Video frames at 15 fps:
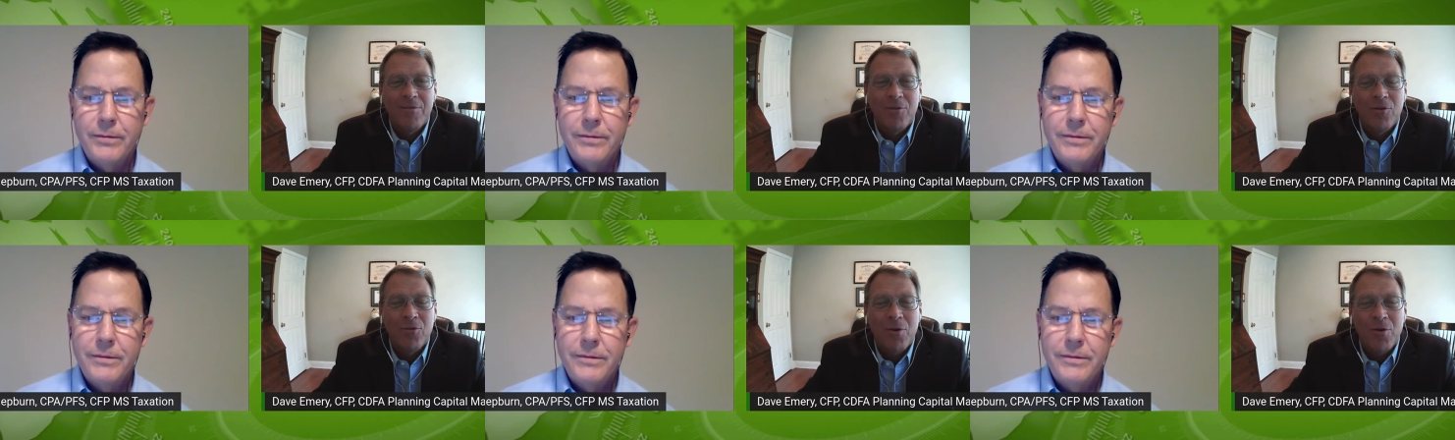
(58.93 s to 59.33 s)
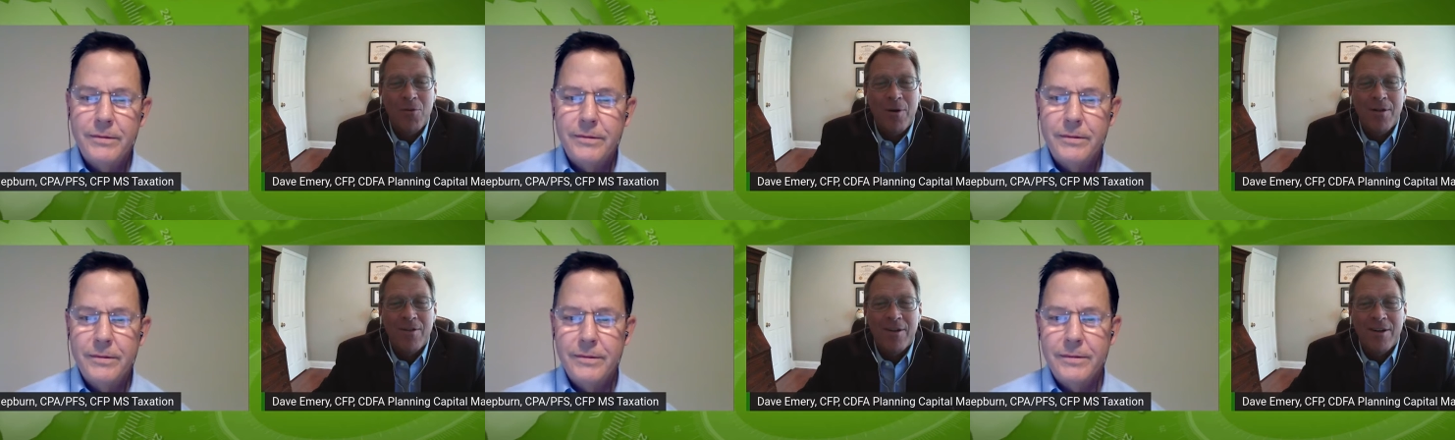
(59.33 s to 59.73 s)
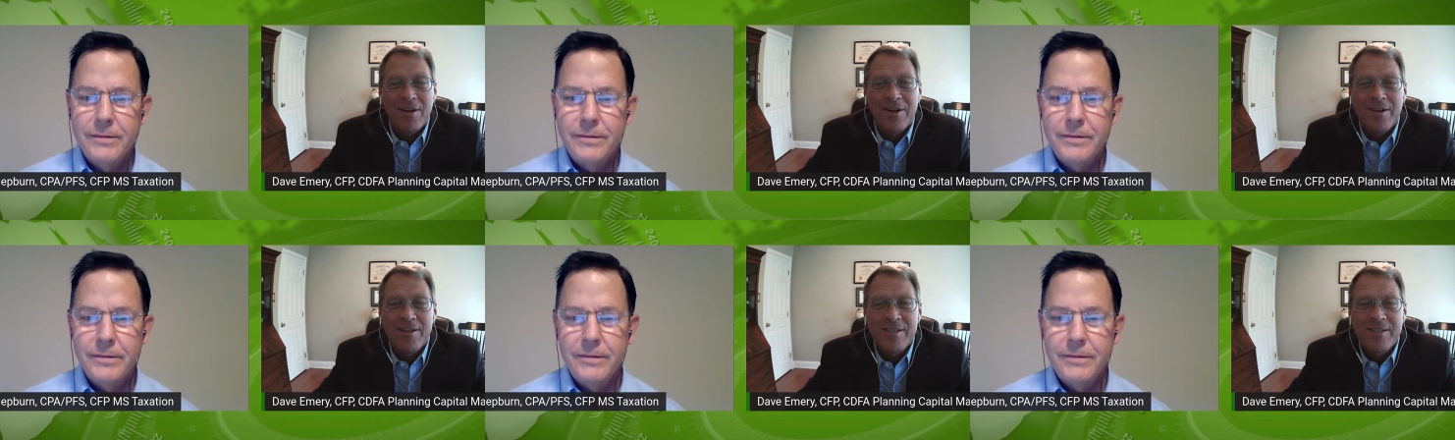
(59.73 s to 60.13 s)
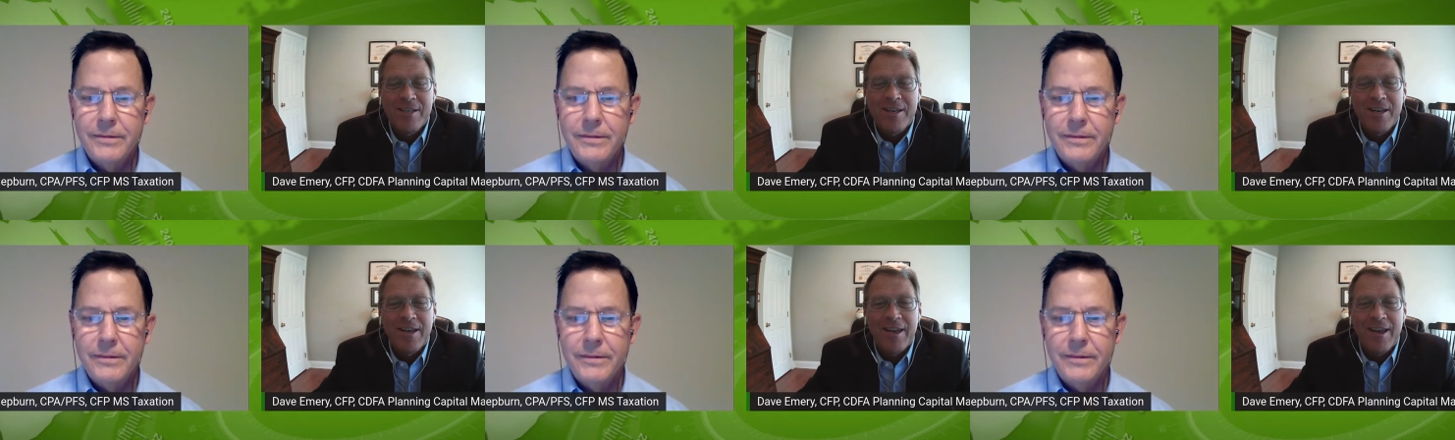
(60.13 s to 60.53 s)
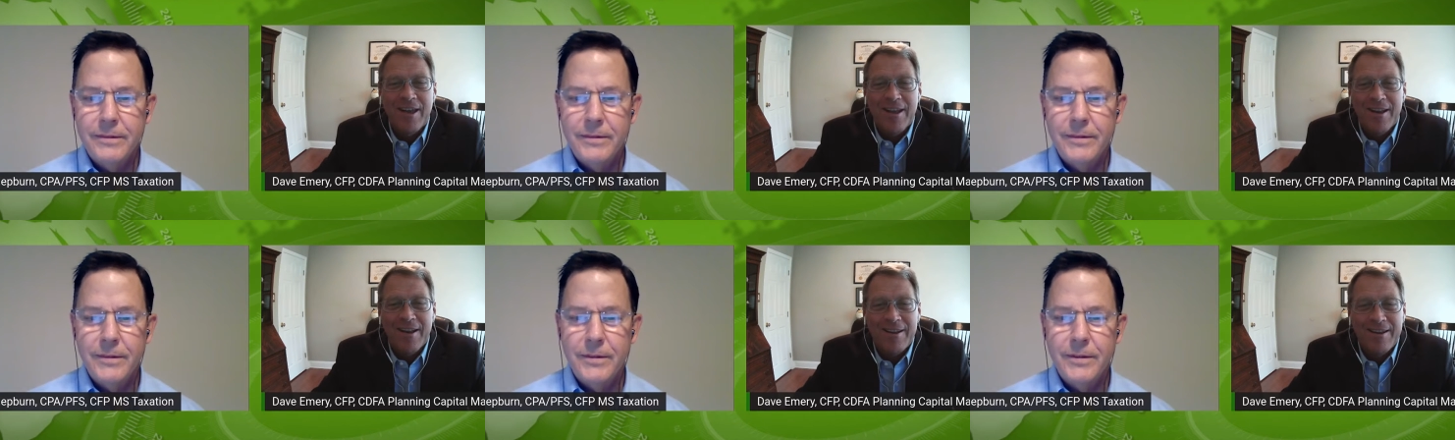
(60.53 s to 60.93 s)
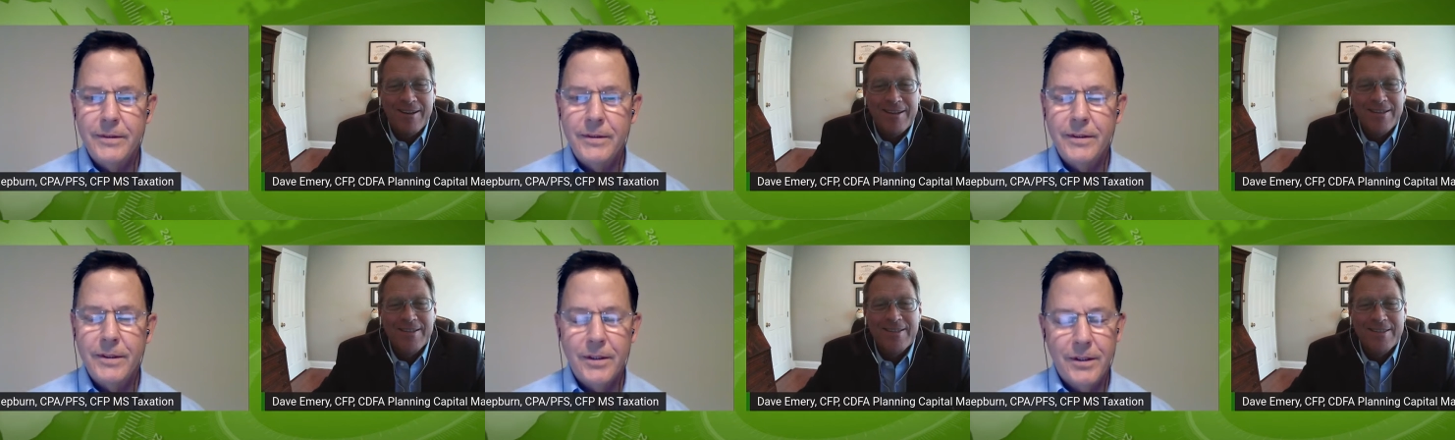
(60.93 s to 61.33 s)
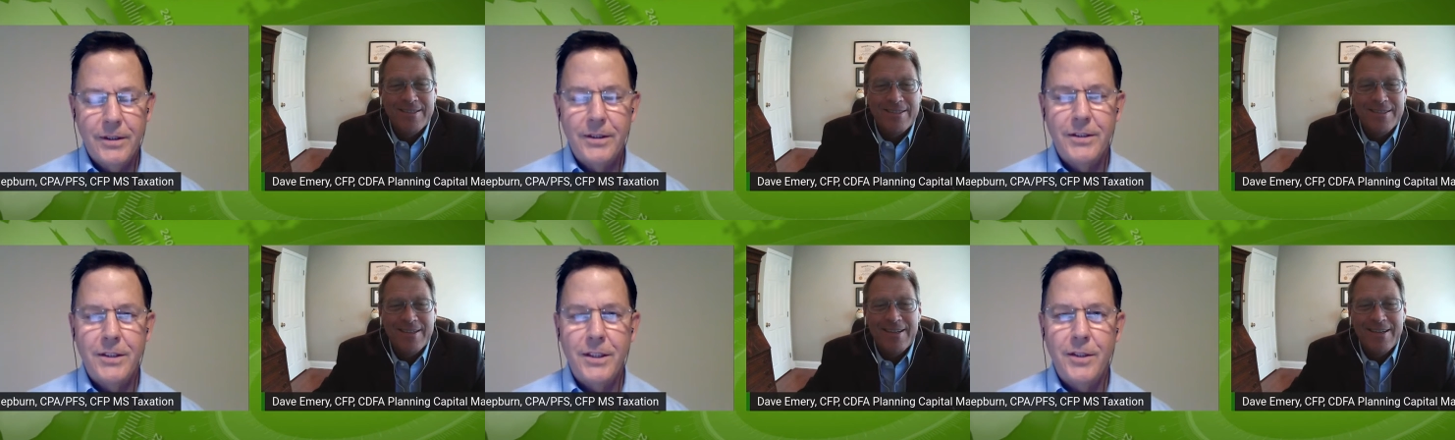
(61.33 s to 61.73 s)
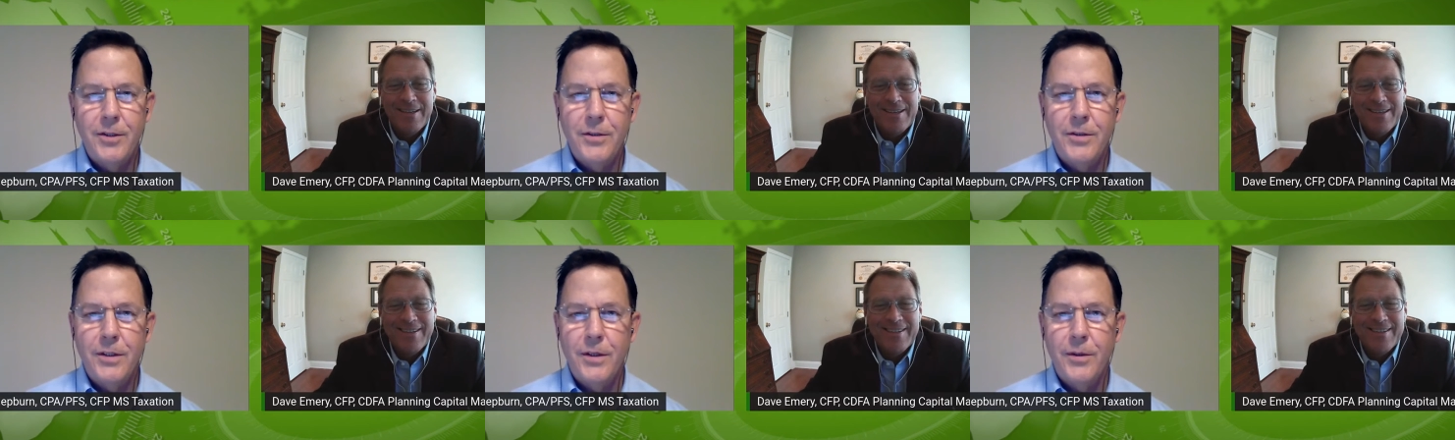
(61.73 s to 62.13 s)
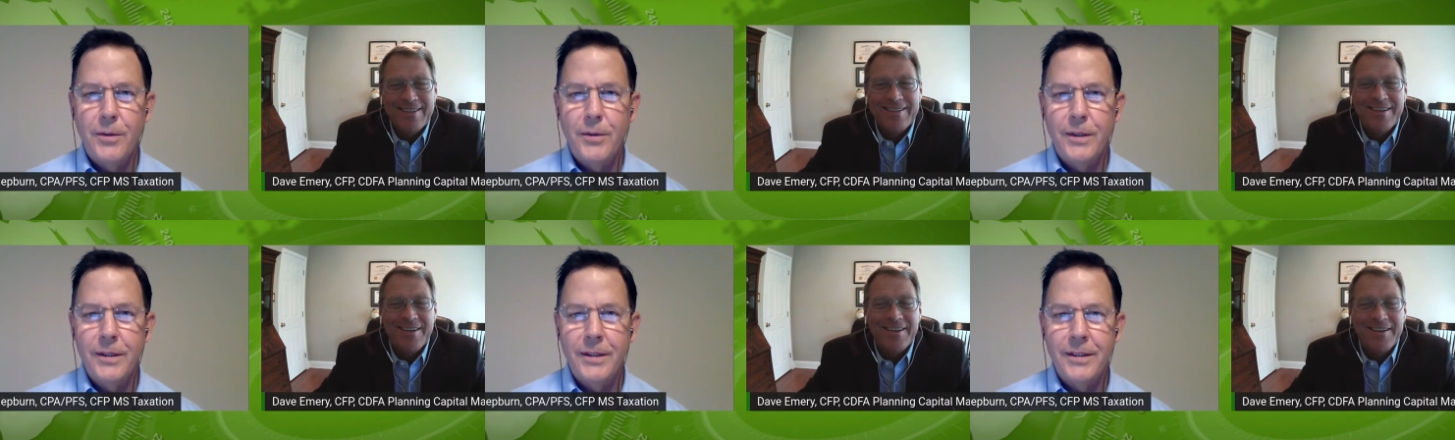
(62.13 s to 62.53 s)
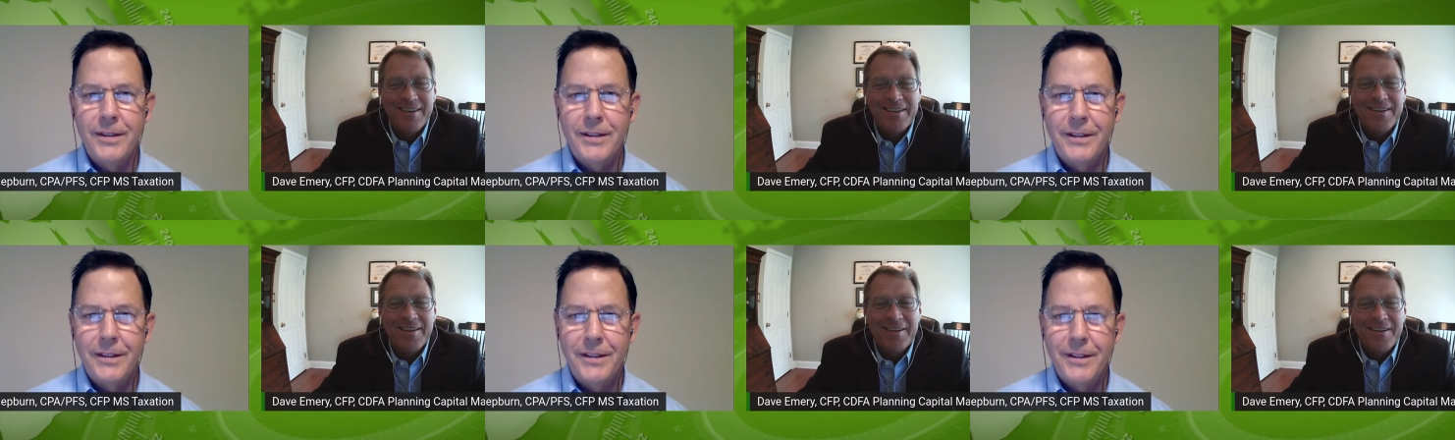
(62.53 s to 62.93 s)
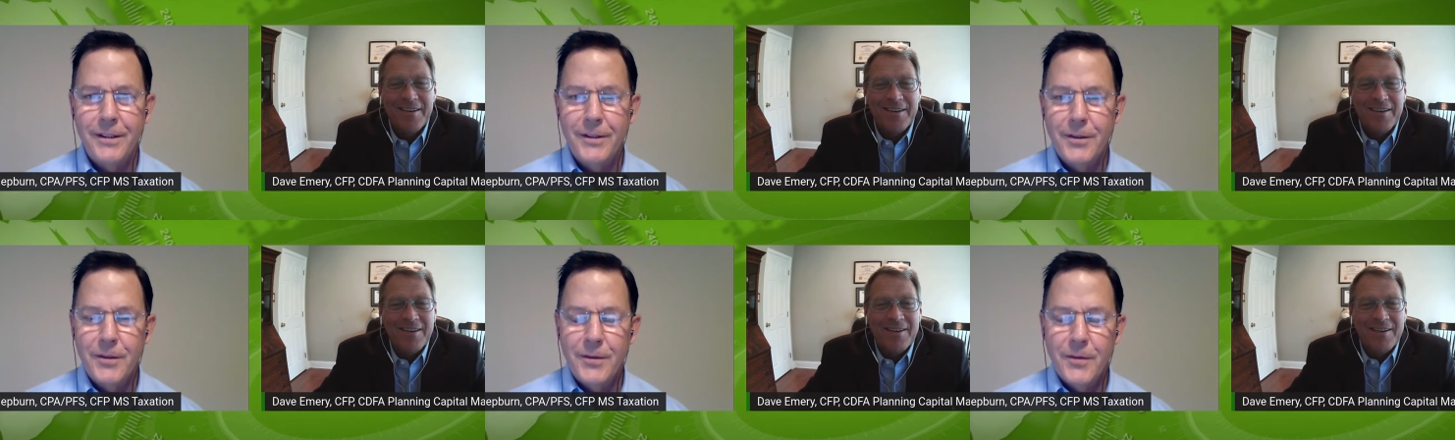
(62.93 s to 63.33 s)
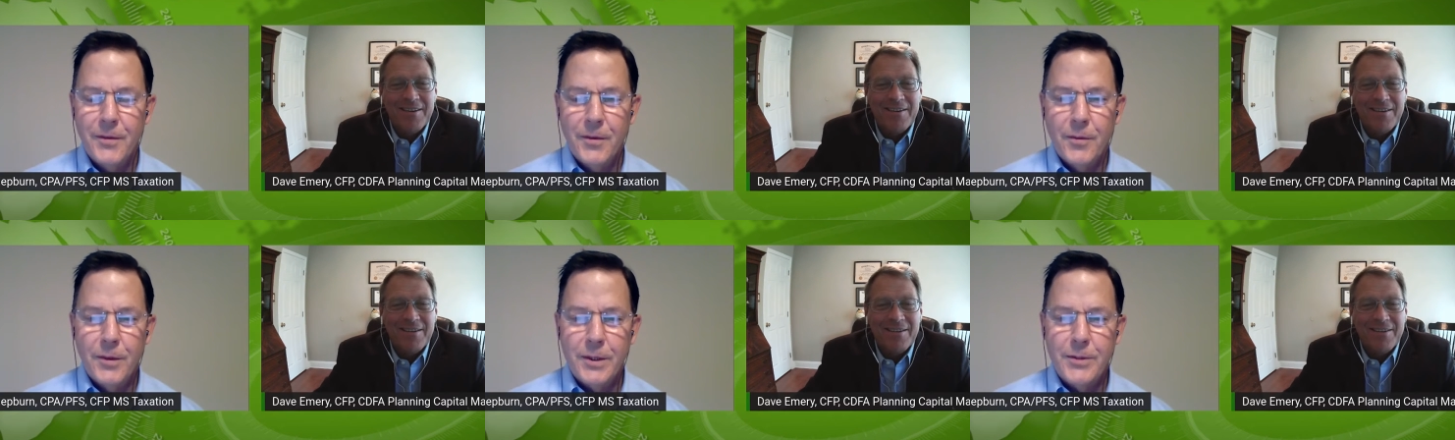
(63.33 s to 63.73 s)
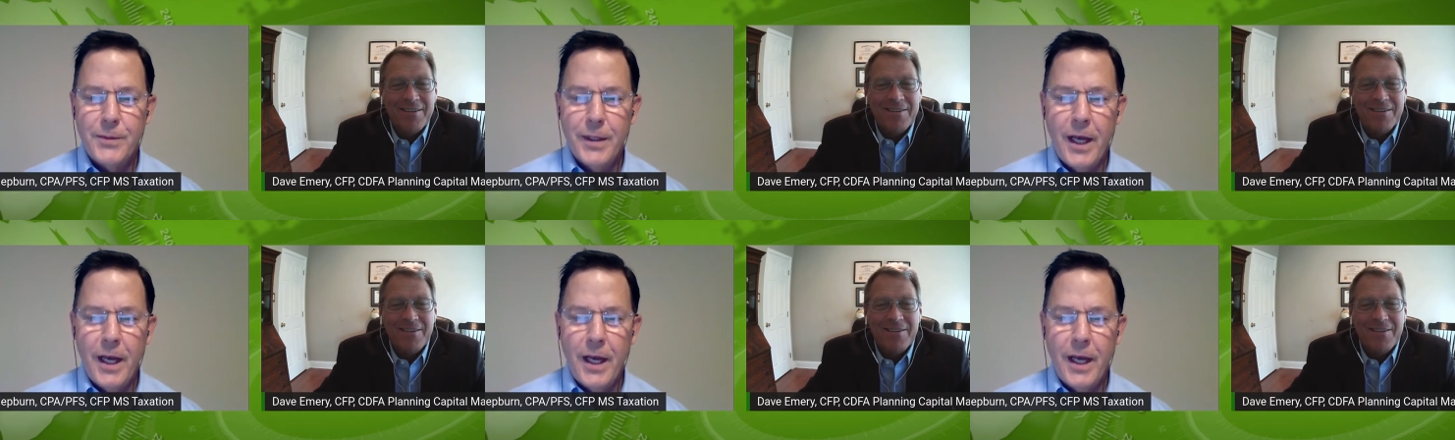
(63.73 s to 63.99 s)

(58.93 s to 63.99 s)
Speaker 1: Doing real well, Doug. Good to see you again.
Speaker 2: Good to see you too. What's been